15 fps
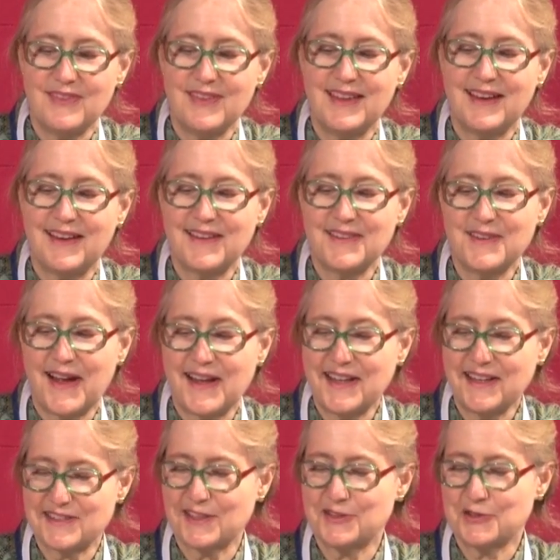And I
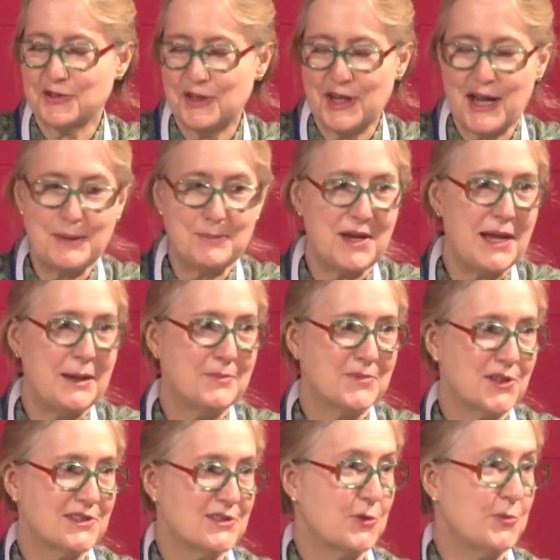guess I shouldn't name names
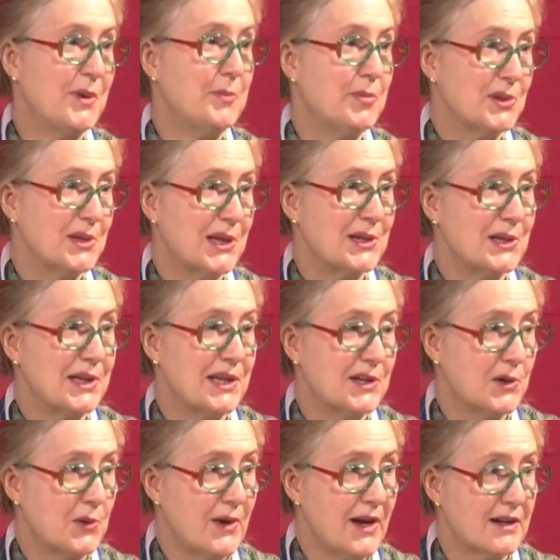because it would be politically
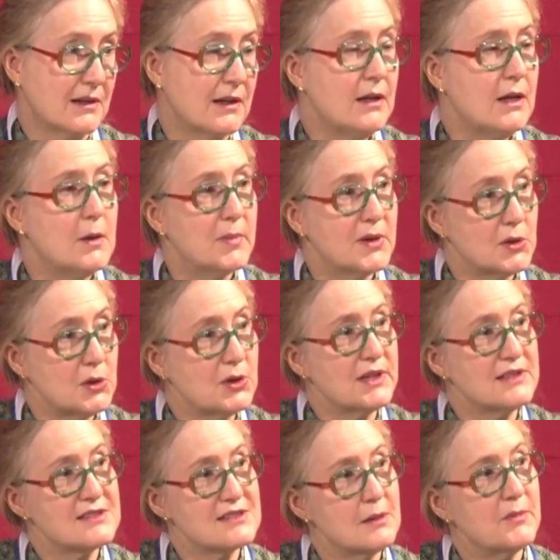incorrect, but look
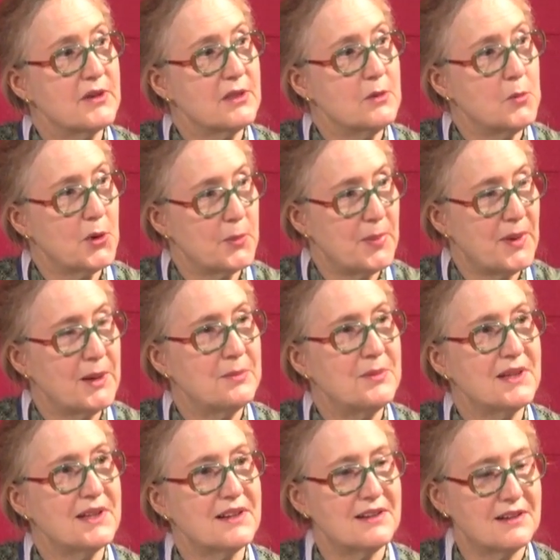at some of the more
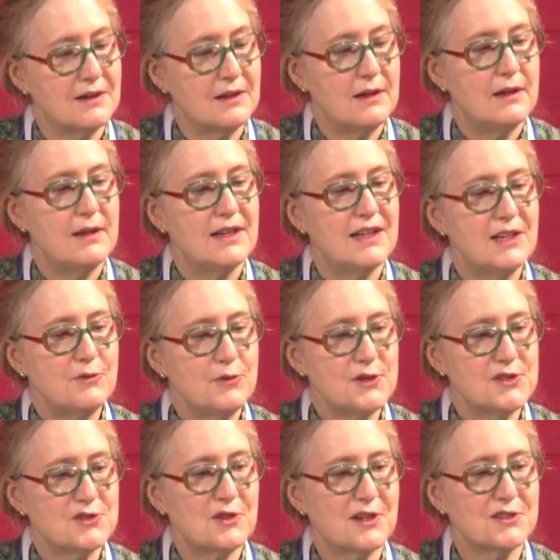public
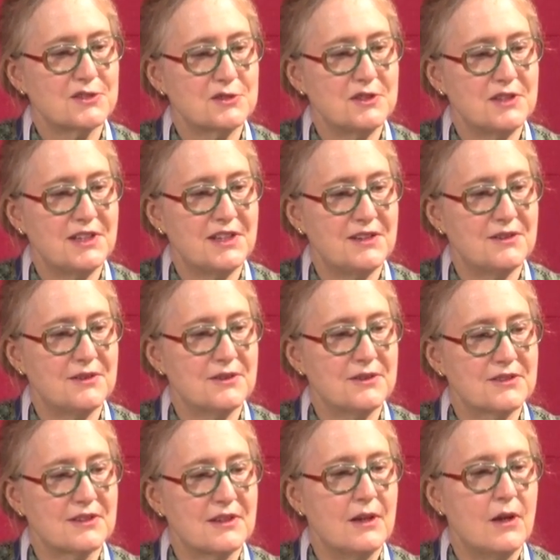infrastructure
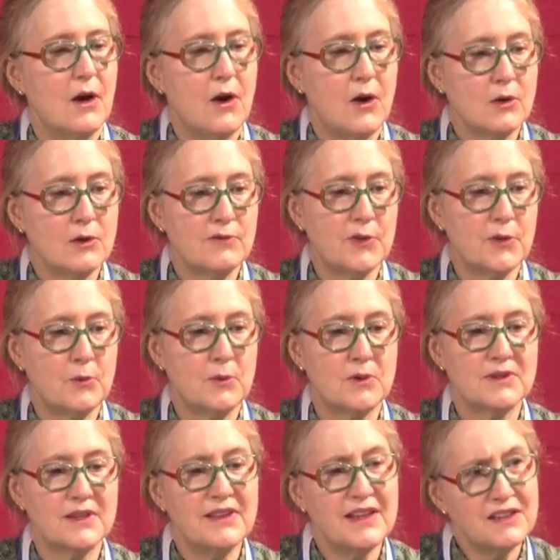deals all over the
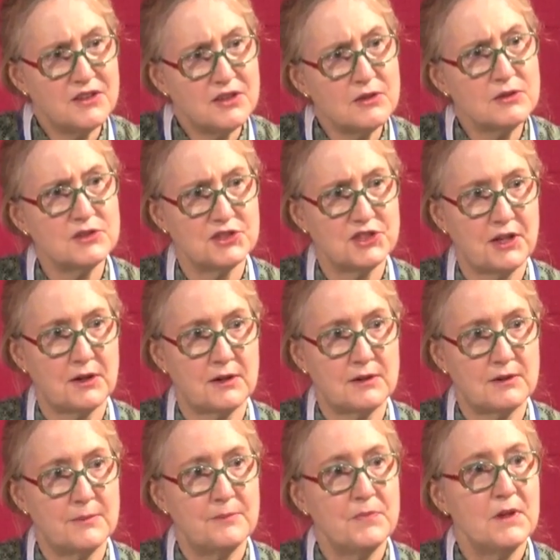world, and they do
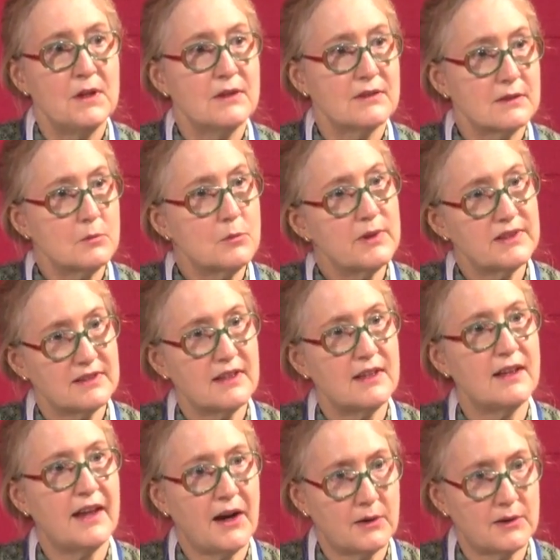share some risky
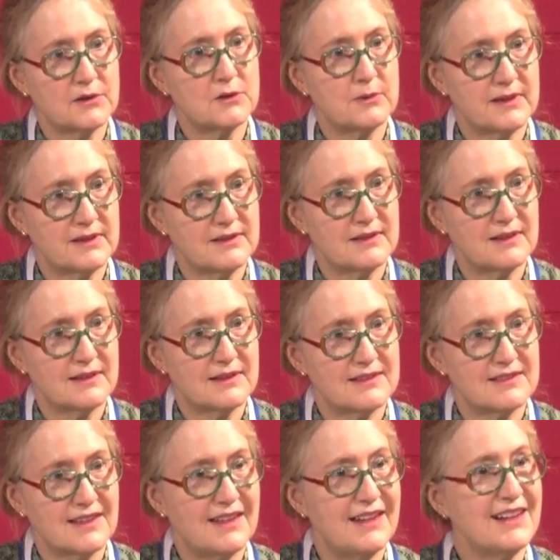
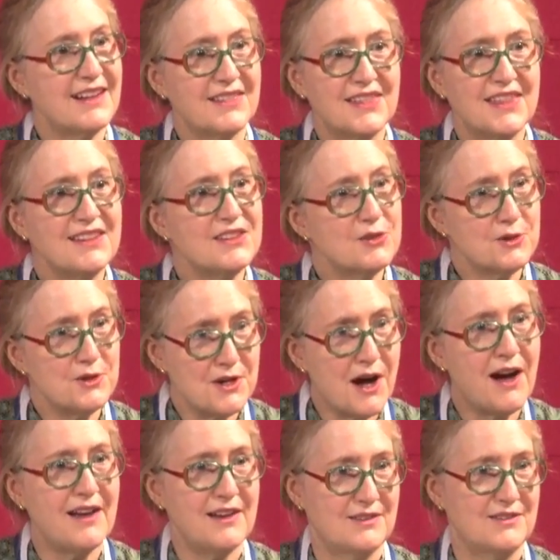characteristics. And again, these are
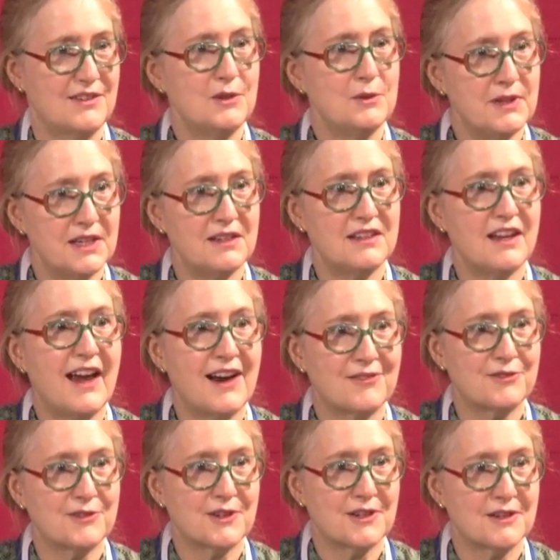not unique to
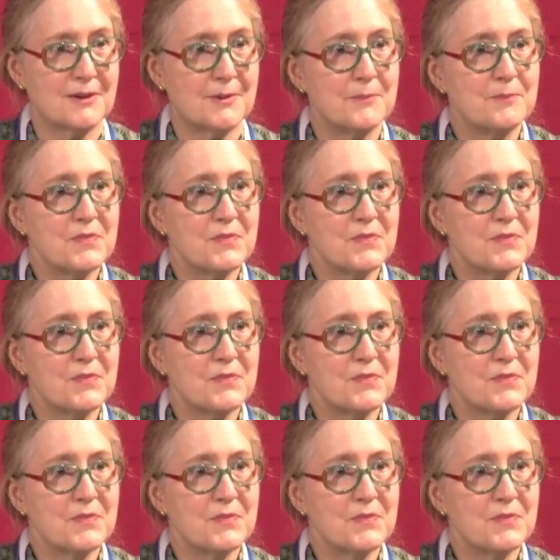Africa.